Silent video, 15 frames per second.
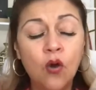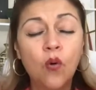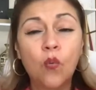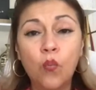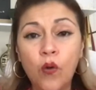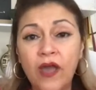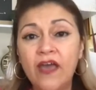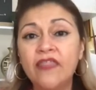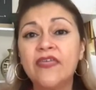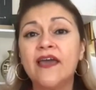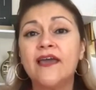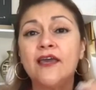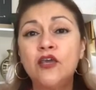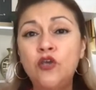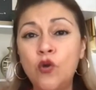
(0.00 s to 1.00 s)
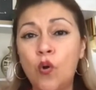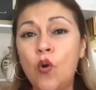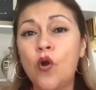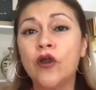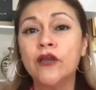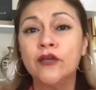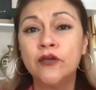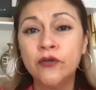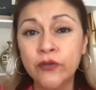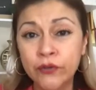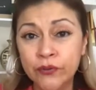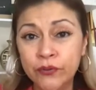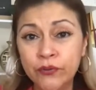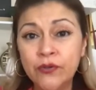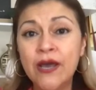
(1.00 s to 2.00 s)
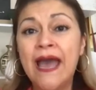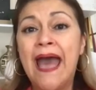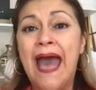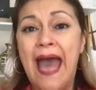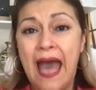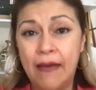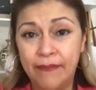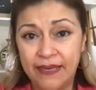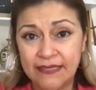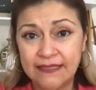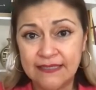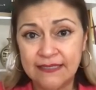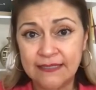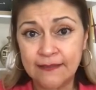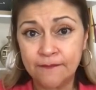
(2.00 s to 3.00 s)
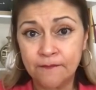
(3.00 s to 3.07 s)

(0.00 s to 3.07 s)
with your new habits,